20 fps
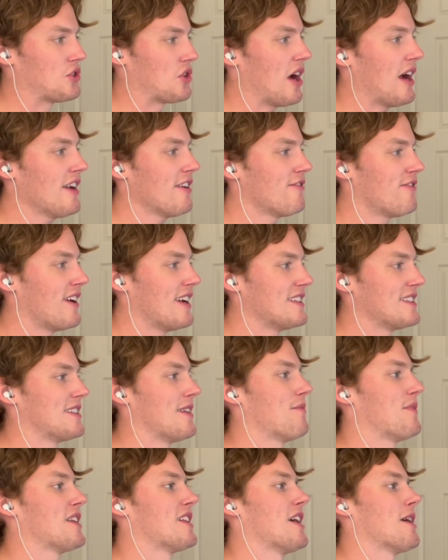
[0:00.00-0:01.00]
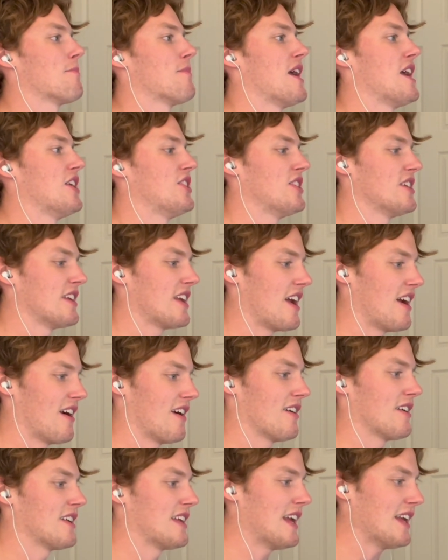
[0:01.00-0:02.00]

Try to find something like patient care.